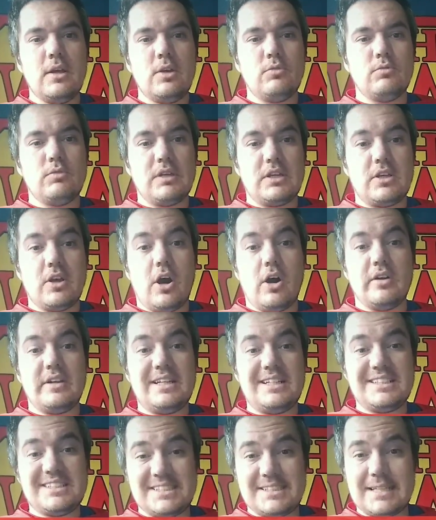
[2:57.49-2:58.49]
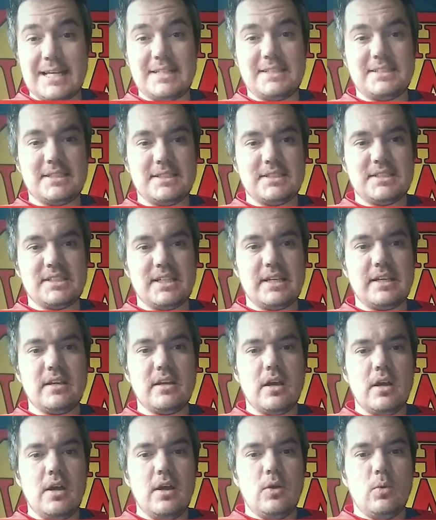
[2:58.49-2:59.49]
regarding sentencing
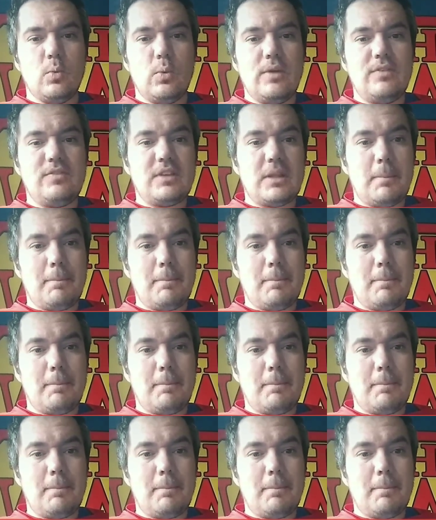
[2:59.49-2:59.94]
with the